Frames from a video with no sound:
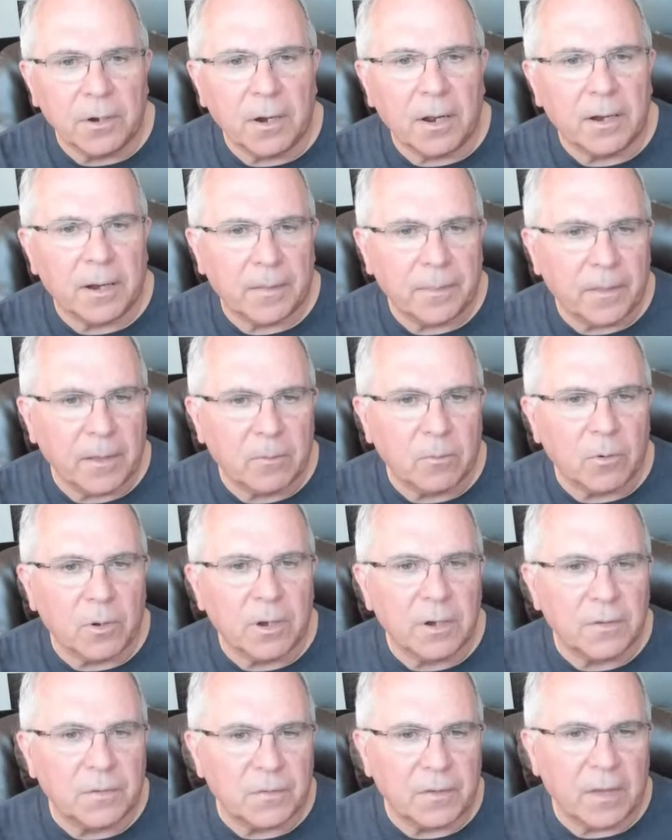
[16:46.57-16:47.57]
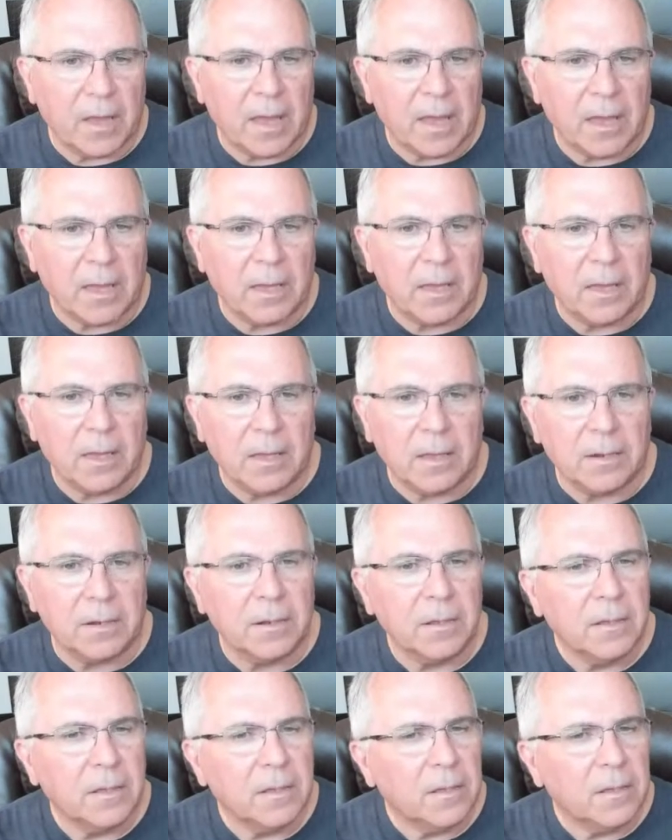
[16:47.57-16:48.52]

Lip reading: and I think we're going to stay in